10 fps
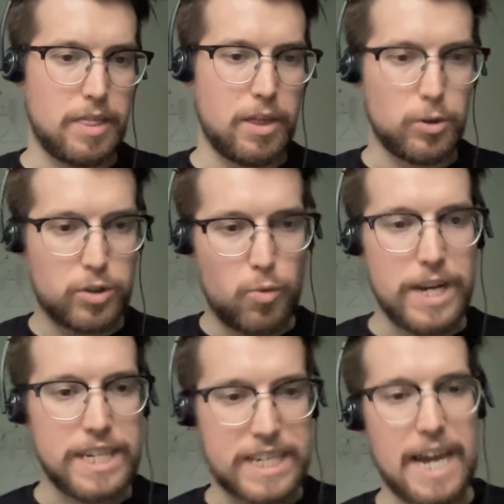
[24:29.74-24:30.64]
those
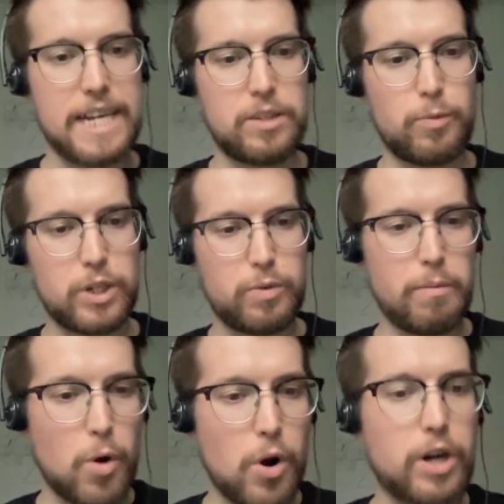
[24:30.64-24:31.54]
three days which we
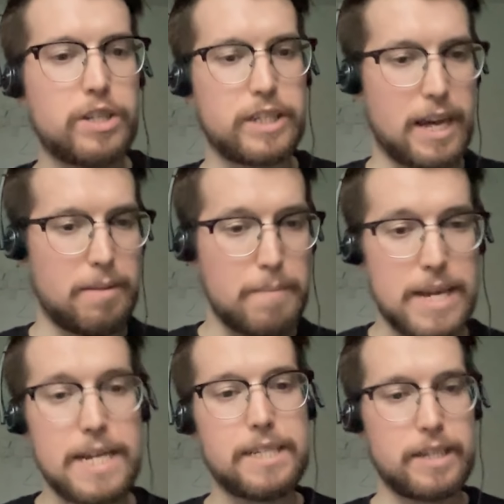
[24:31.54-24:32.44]
worked and
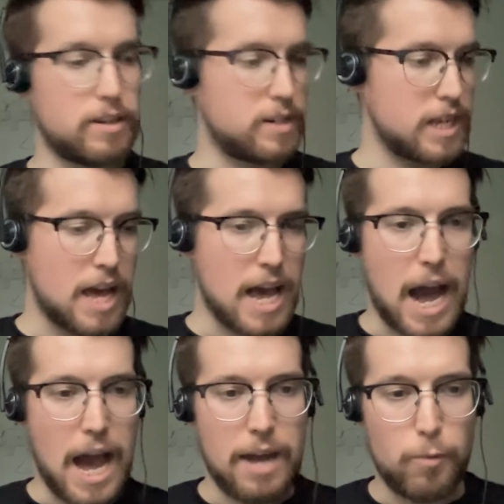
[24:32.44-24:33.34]
meet and
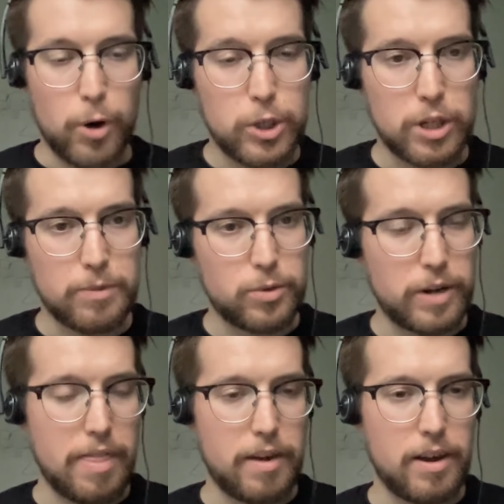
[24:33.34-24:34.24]
had workshops
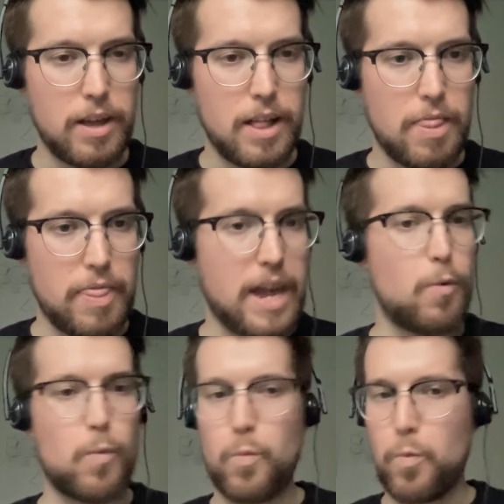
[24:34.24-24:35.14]
together,
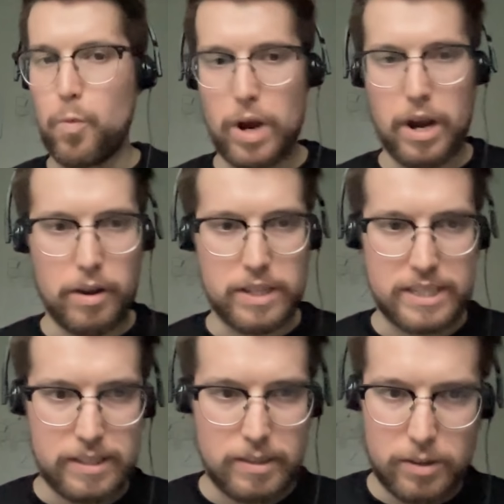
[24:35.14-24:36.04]
they were
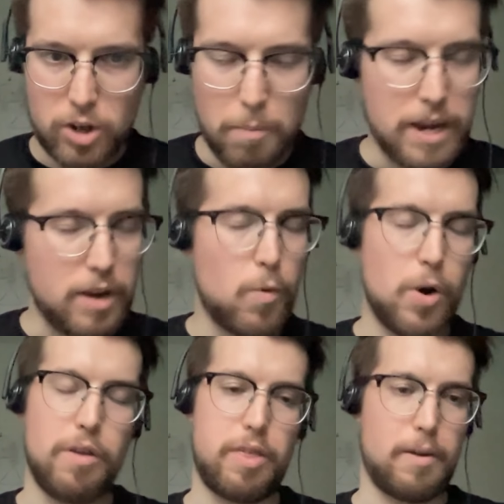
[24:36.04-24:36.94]
completely
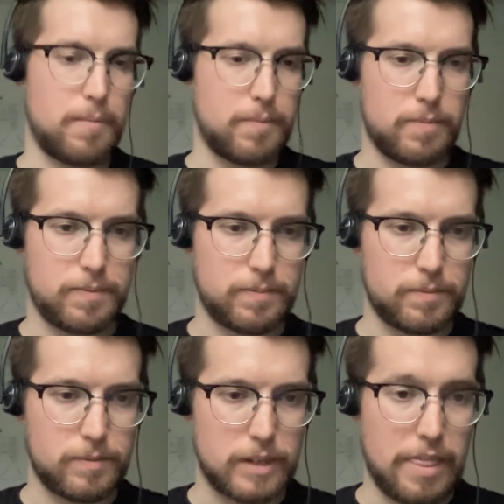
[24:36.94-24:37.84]
worth
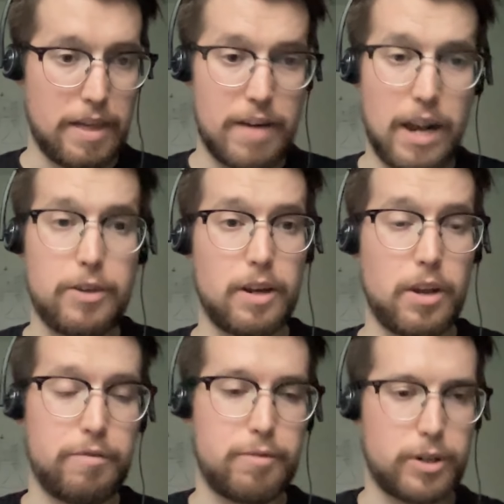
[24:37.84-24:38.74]
and they valued a
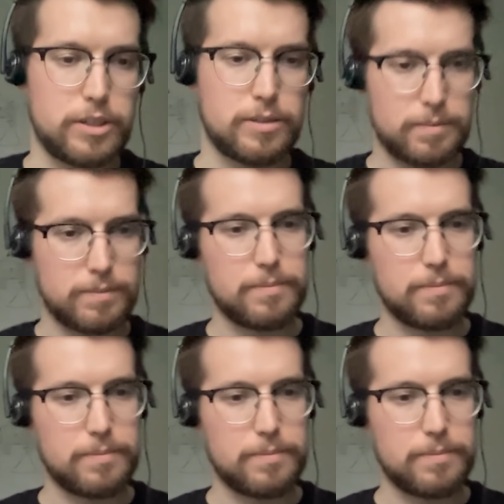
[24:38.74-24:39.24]
lot for us.